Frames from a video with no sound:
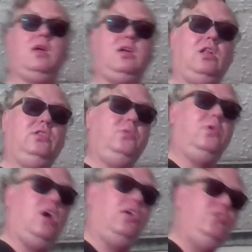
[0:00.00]
I
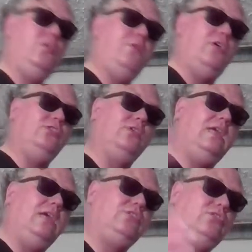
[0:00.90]
can't do a bird dog
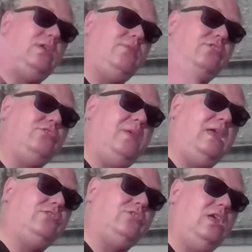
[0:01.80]
here. They don't have the space.